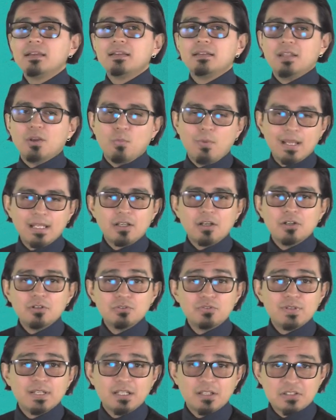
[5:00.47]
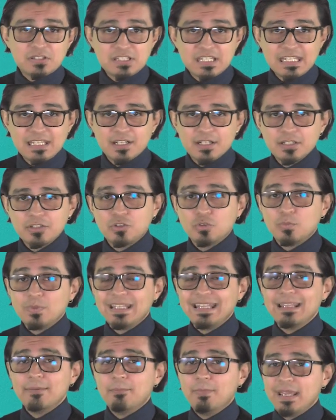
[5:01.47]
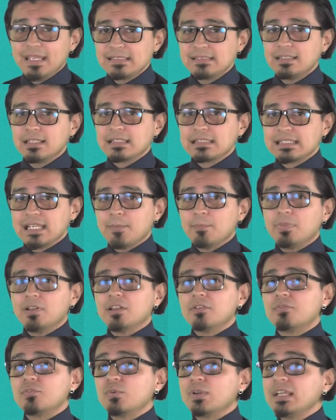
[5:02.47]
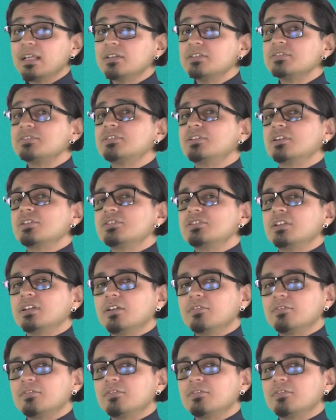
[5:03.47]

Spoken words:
the one country considered to be the best example of reconstruction